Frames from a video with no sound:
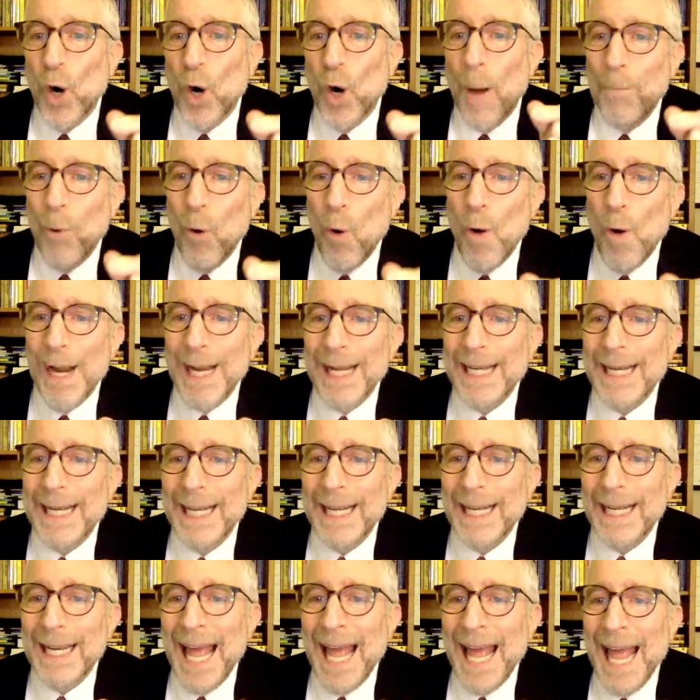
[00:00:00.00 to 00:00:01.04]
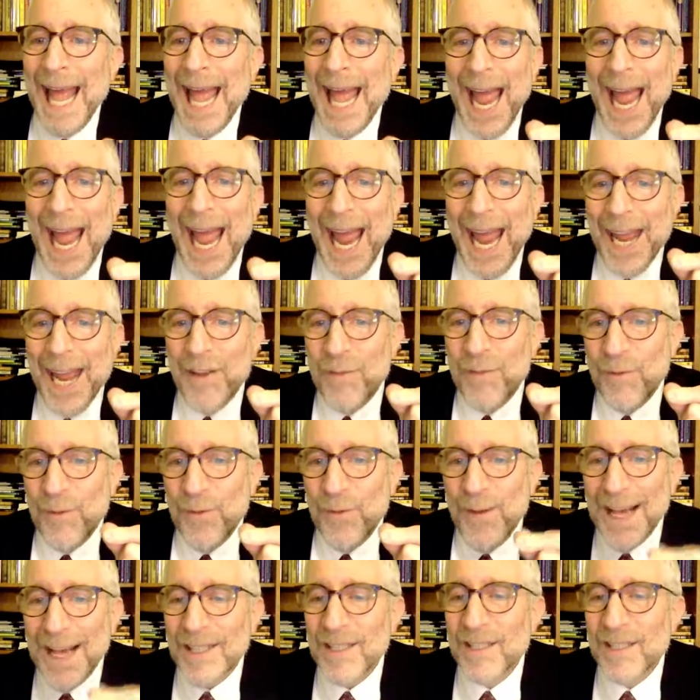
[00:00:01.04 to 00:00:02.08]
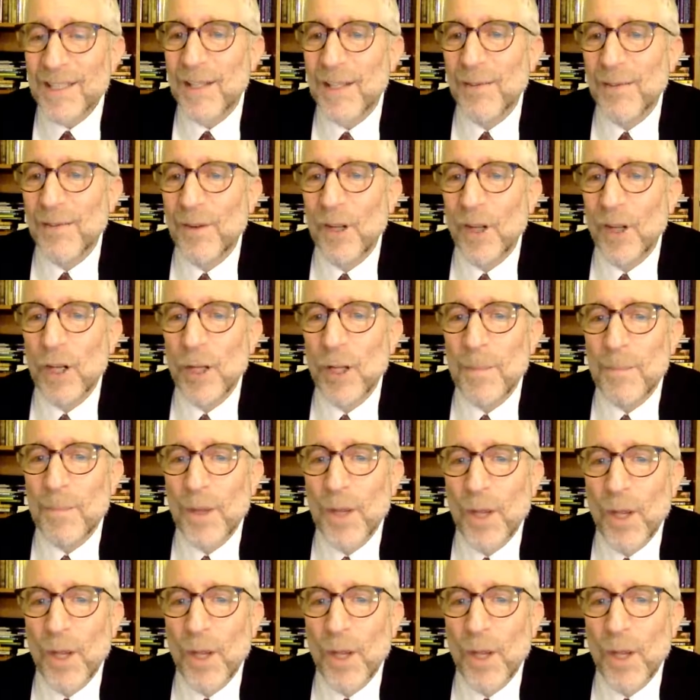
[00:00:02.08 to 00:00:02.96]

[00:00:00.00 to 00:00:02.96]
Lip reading: appointed a festival